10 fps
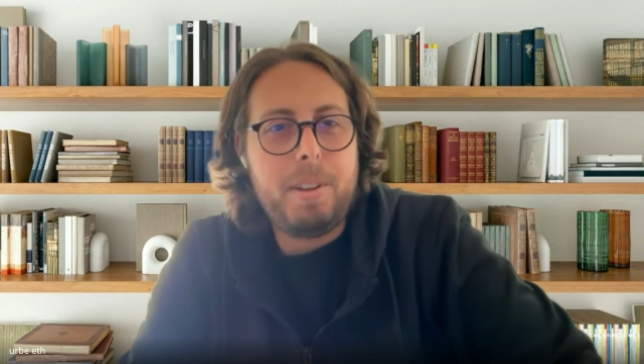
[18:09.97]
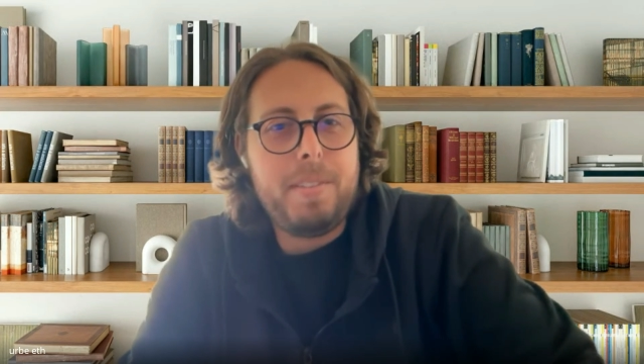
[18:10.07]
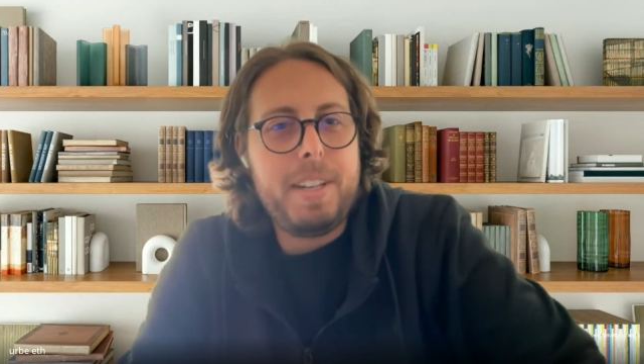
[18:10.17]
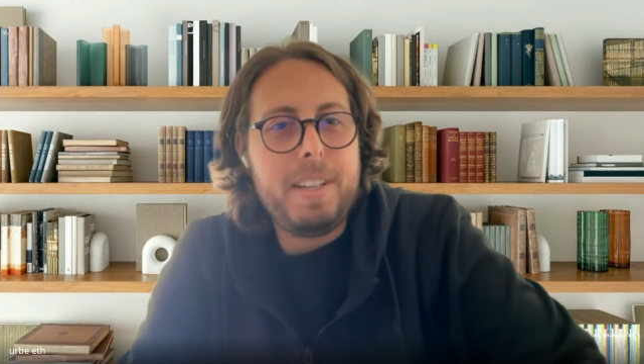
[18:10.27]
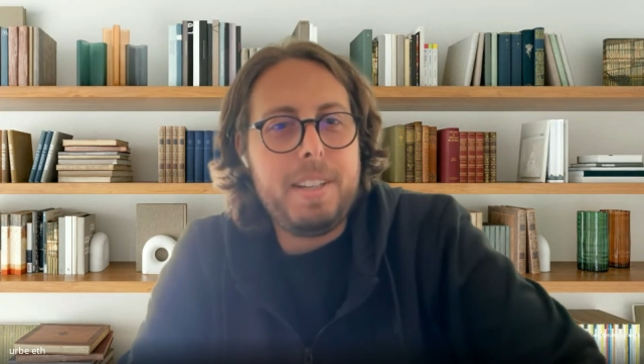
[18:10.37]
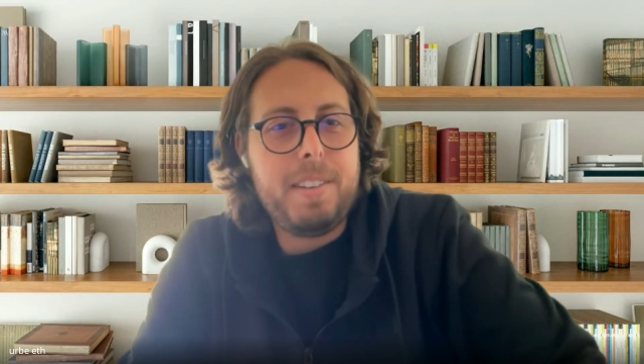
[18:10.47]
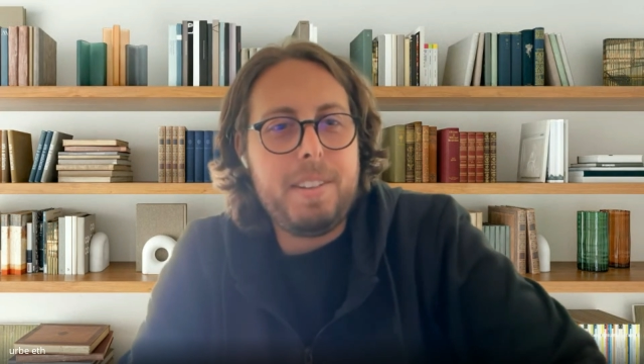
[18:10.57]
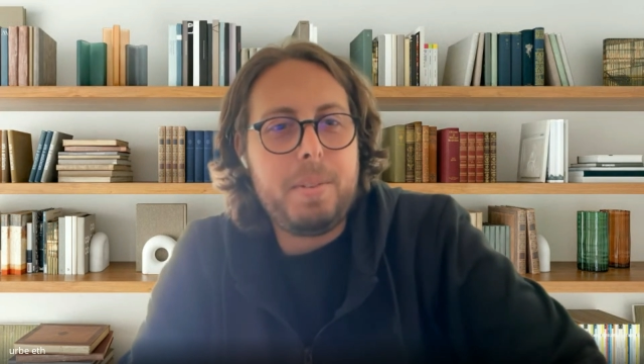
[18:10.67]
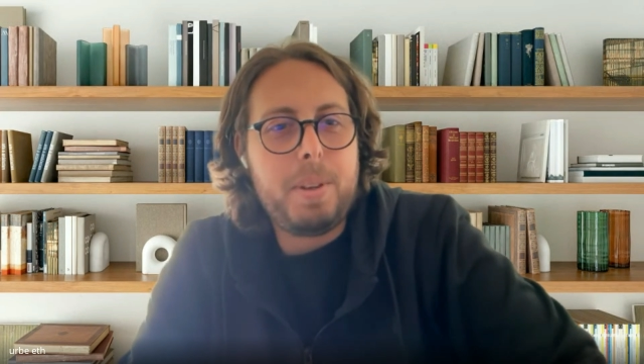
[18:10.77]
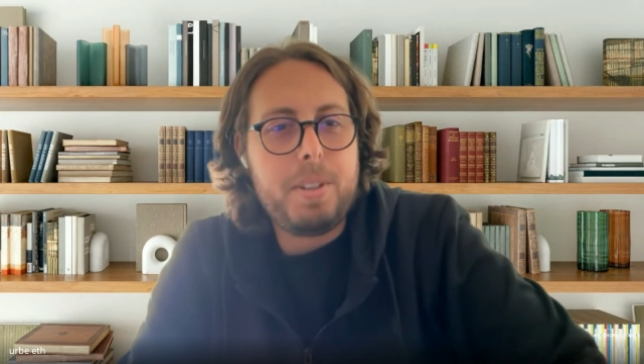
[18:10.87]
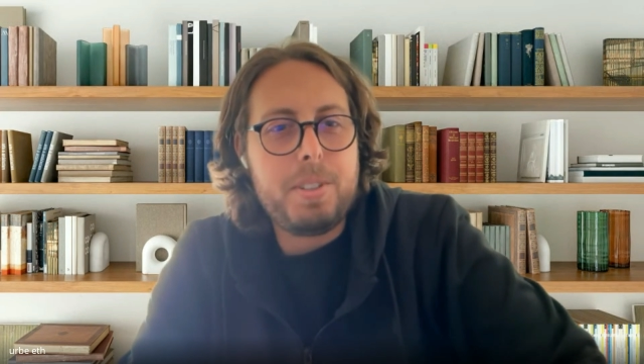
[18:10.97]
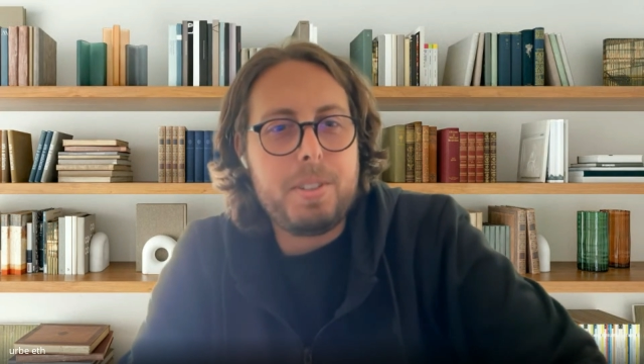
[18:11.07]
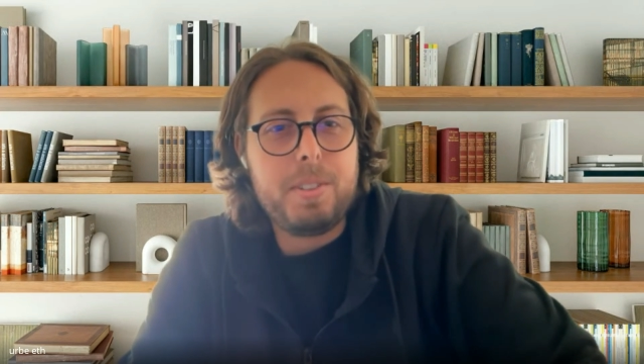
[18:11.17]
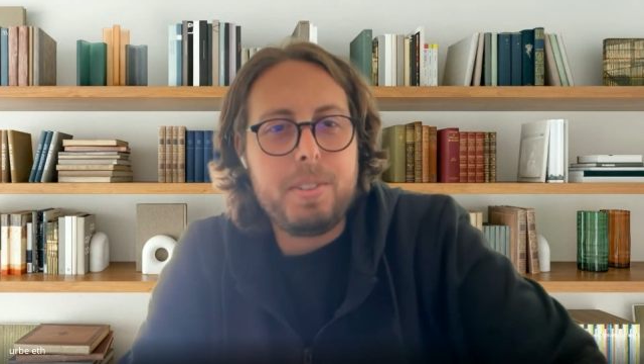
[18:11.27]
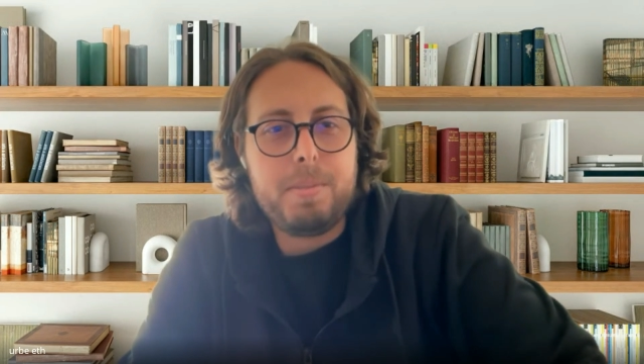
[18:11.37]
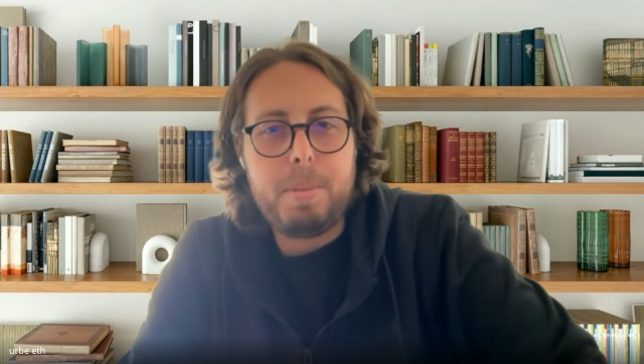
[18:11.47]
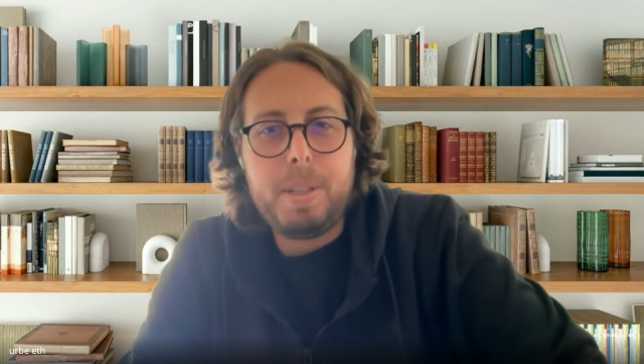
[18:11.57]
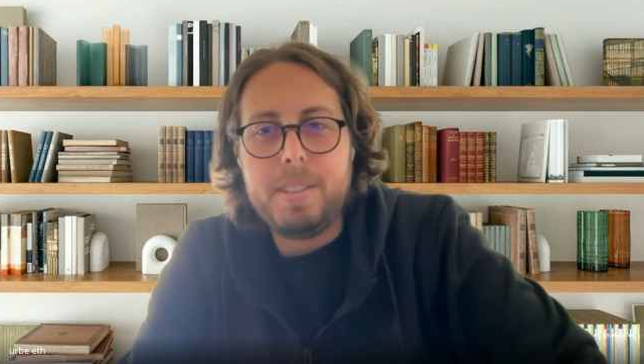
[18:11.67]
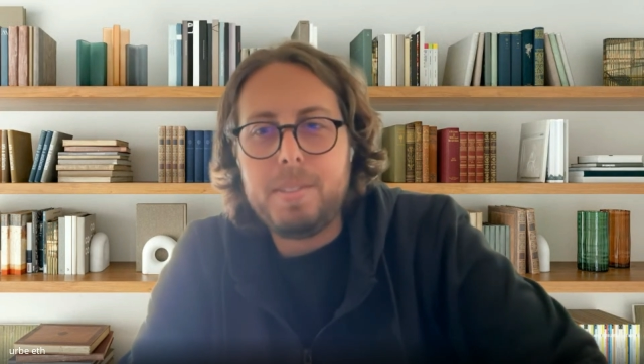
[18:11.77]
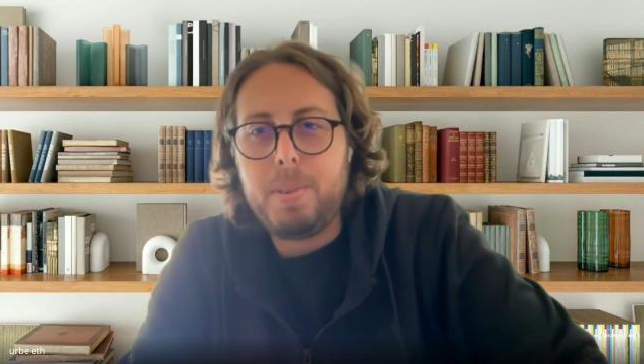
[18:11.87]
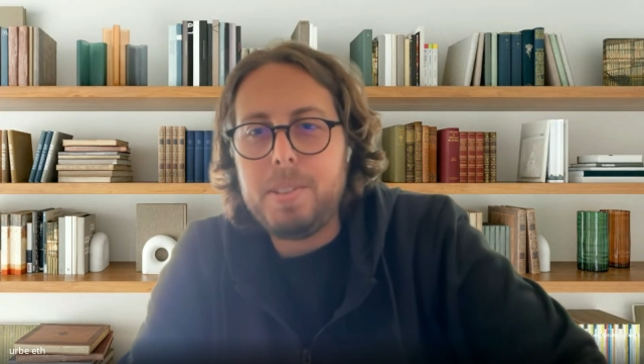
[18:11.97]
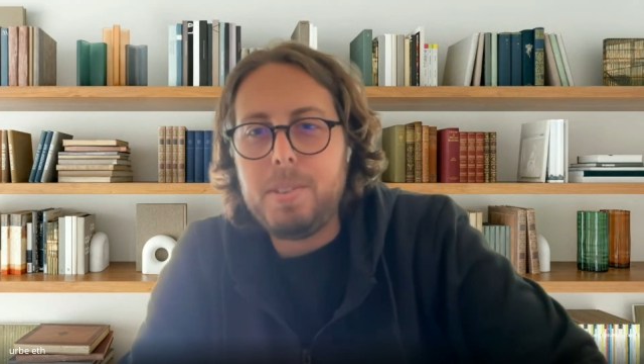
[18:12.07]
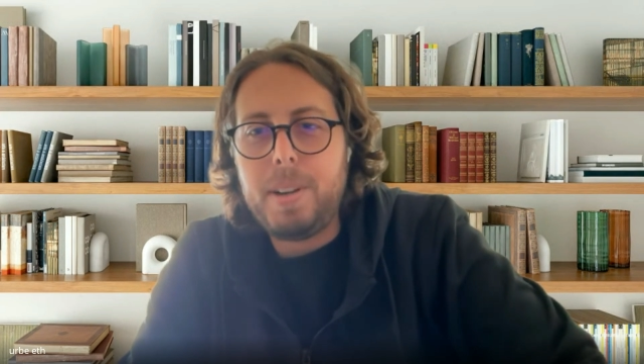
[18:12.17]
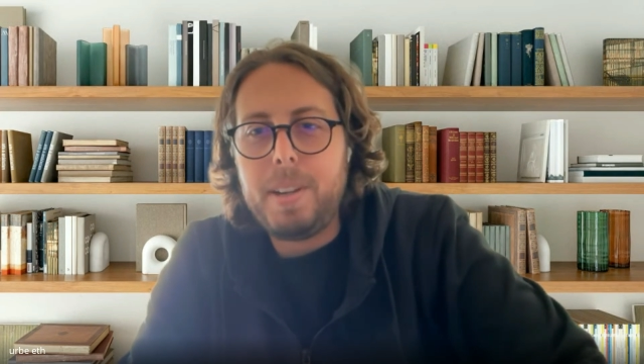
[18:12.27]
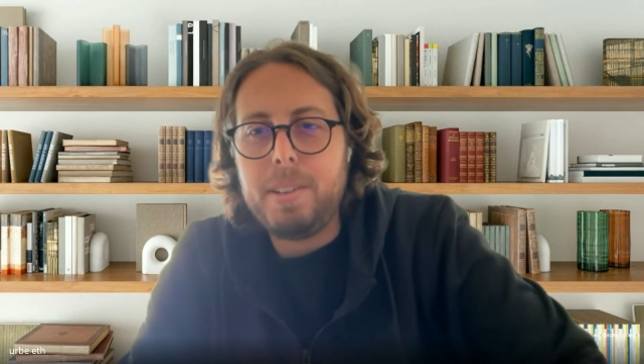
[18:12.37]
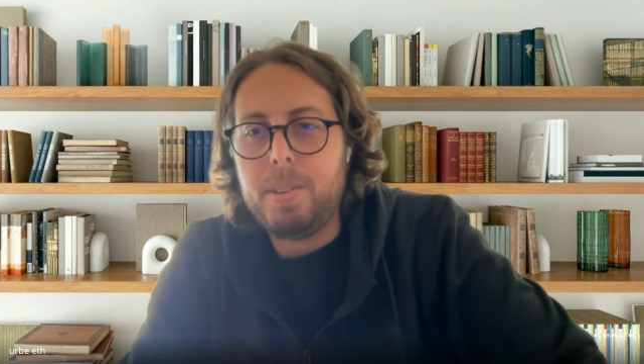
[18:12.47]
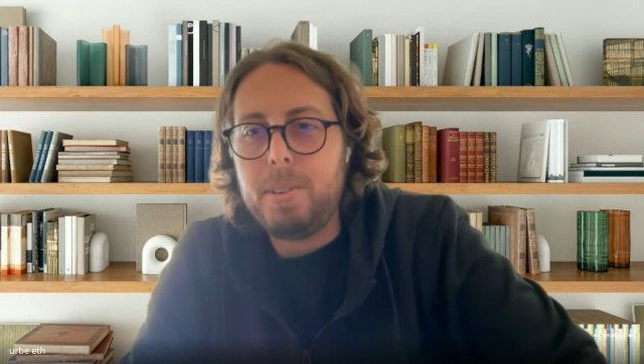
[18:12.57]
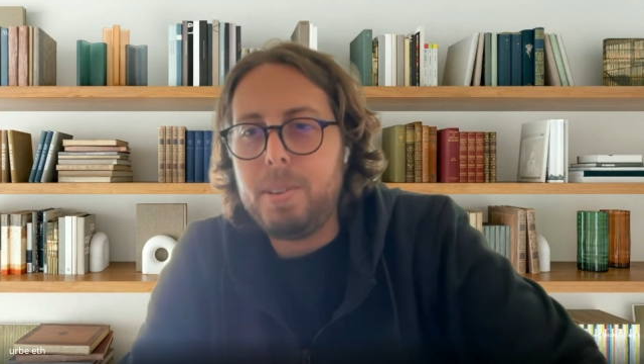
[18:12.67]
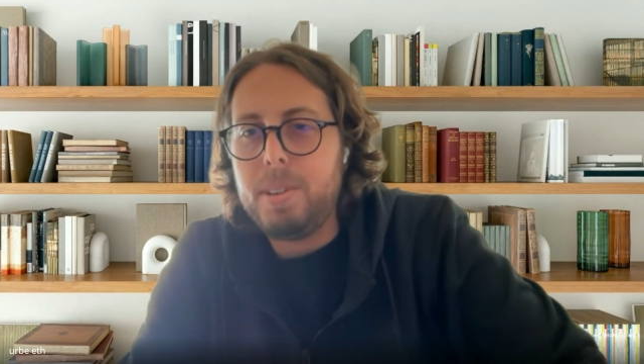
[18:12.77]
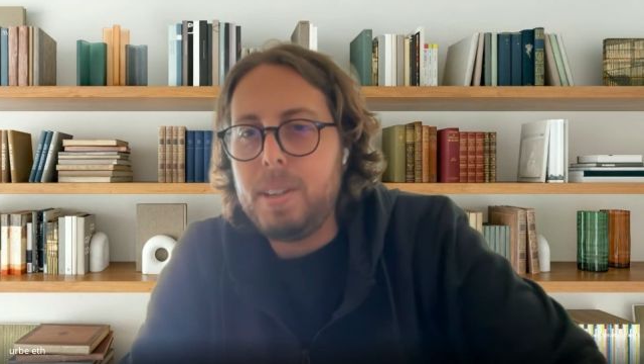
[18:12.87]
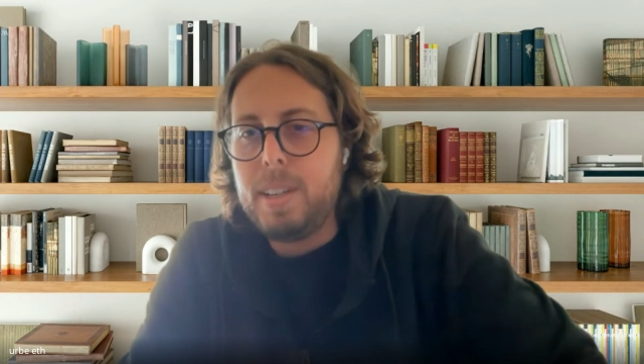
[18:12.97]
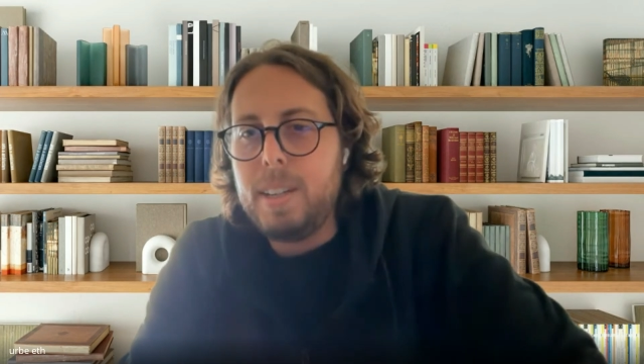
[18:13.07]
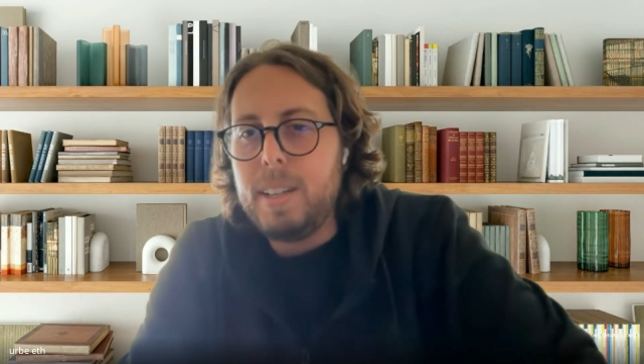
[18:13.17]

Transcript: If you have any question, please raise your hand or